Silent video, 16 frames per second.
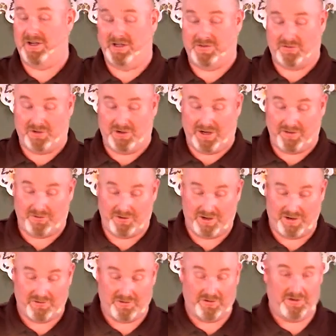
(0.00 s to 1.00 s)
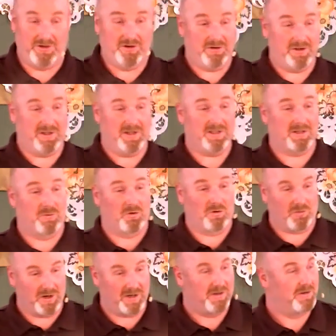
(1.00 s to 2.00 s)
forever and ever. And you know what? That's some
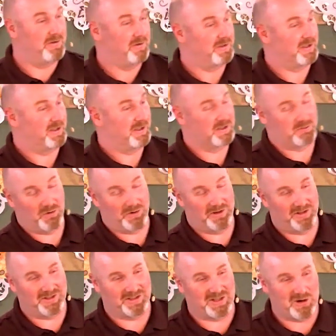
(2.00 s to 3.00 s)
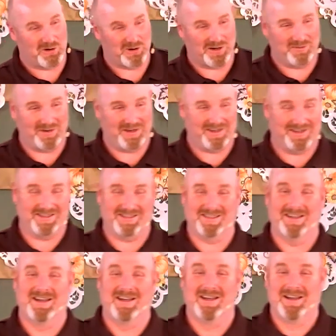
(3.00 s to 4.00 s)
great news at this point in the story, because
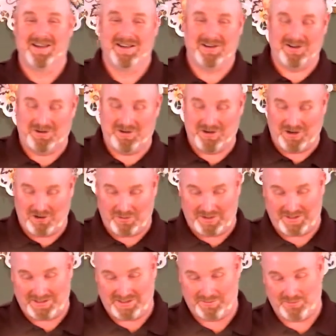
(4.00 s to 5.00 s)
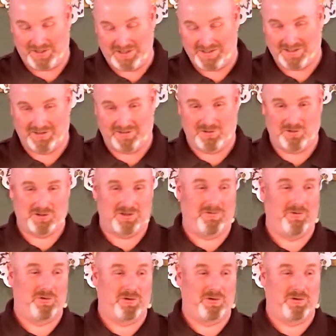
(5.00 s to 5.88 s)
you know, you hear about these beasts, and of course the fourth